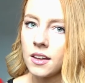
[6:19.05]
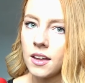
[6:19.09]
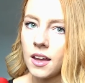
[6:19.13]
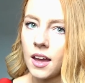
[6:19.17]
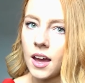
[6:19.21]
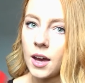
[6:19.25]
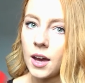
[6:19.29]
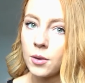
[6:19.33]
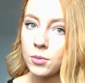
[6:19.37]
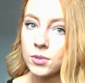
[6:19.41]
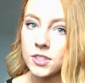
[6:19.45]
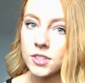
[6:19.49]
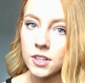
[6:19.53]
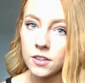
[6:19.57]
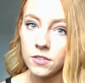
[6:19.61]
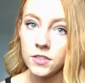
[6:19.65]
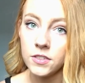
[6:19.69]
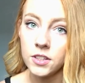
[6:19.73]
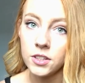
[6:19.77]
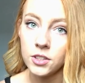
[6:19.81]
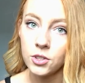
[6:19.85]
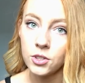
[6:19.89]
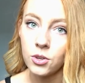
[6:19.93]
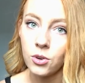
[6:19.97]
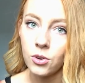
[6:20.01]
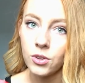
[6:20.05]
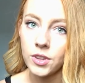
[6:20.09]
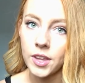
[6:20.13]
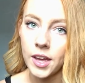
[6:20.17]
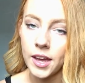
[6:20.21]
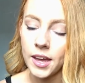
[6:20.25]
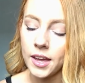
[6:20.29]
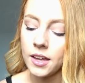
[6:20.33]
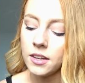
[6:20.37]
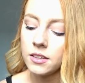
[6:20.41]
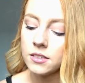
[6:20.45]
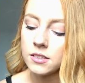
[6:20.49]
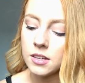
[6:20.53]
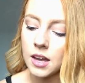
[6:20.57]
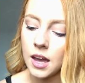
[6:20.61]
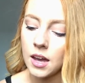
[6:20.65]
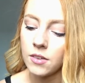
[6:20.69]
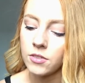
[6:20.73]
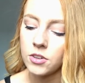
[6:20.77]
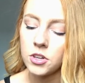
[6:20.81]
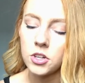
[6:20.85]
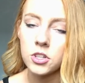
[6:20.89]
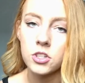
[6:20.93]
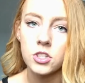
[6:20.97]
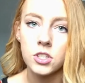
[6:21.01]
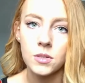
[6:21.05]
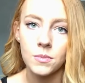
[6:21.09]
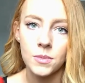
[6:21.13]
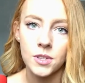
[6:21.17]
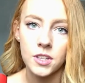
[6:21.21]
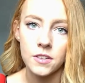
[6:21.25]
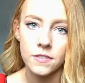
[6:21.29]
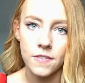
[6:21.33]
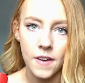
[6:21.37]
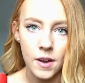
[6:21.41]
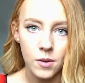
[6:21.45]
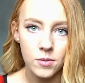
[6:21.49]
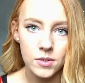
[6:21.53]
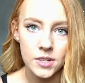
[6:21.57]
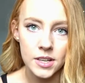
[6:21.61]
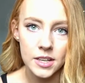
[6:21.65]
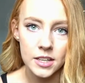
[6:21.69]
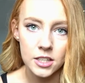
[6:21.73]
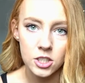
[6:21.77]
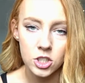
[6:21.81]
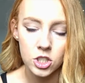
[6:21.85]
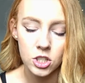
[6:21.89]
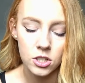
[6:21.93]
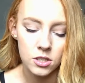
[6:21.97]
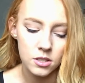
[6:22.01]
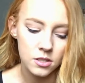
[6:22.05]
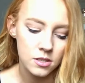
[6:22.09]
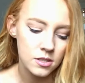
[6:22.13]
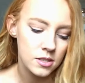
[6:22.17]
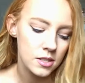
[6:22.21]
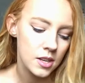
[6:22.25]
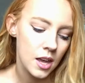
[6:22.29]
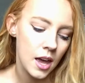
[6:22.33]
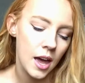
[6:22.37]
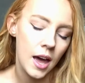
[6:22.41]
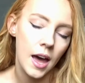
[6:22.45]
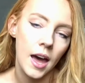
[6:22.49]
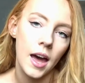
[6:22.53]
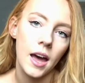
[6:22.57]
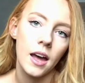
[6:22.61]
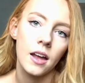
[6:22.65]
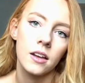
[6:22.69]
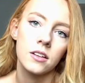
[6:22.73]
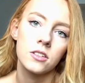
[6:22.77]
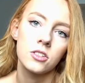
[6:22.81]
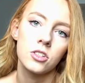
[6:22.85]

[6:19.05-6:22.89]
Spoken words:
I would definitely go there to have a look at some of the foundations and,